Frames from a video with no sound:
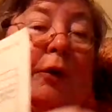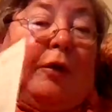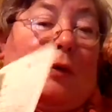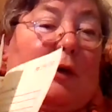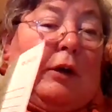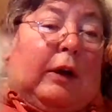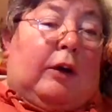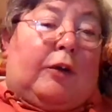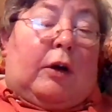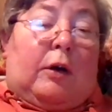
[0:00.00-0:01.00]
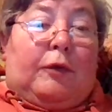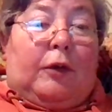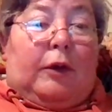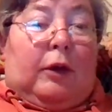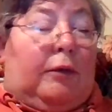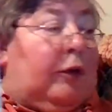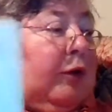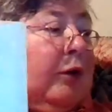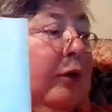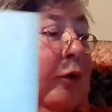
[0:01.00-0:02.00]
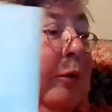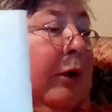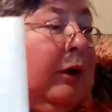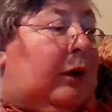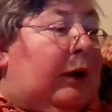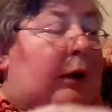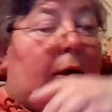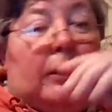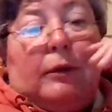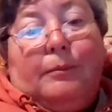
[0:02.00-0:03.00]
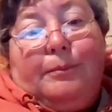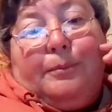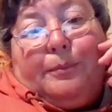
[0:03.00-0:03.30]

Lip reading: 7 days after the photograph in Piccadilly. Let